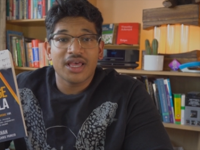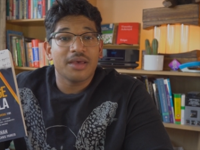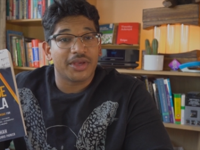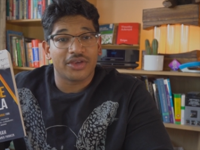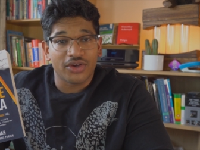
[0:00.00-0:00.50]

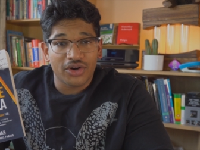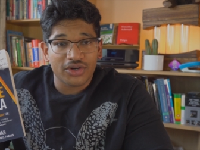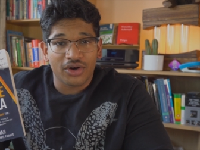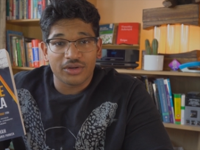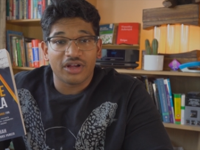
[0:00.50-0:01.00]
making your
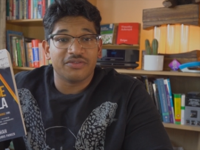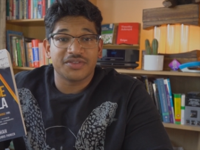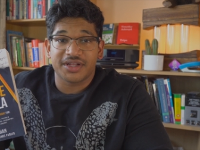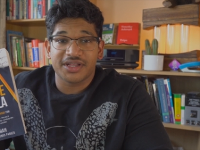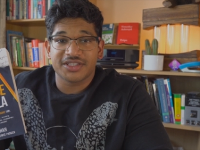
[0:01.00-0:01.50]
goal of
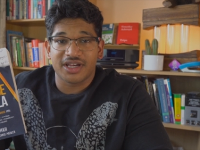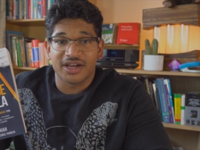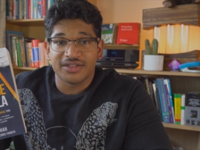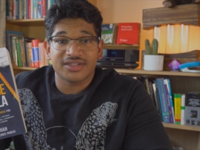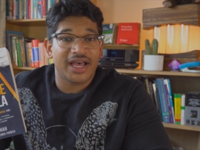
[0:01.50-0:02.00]
studying a
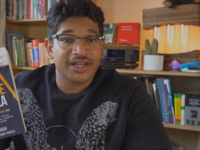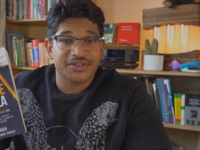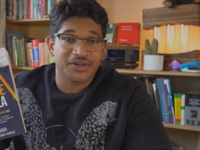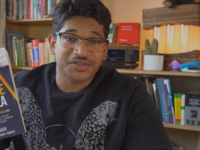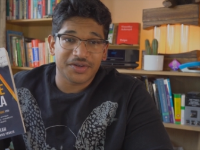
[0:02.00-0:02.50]
science at
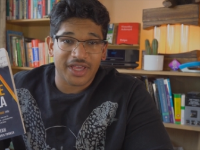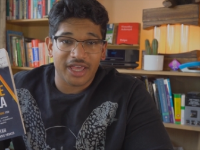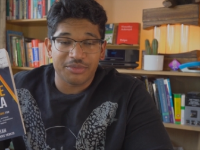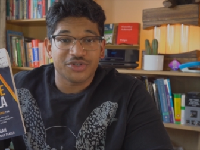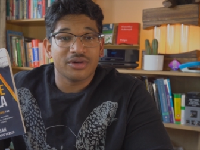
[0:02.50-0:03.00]
Oxford or
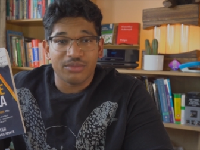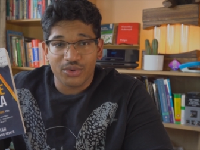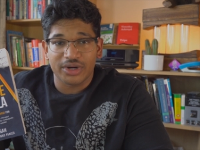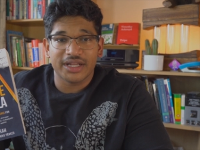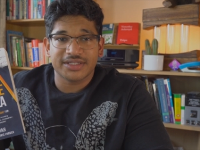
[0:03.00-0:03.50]
Cambridge
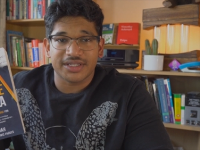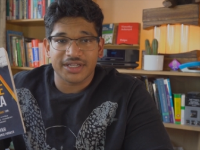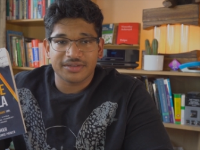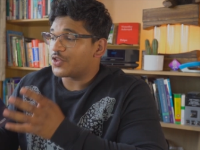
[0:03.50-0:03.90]
more realistic.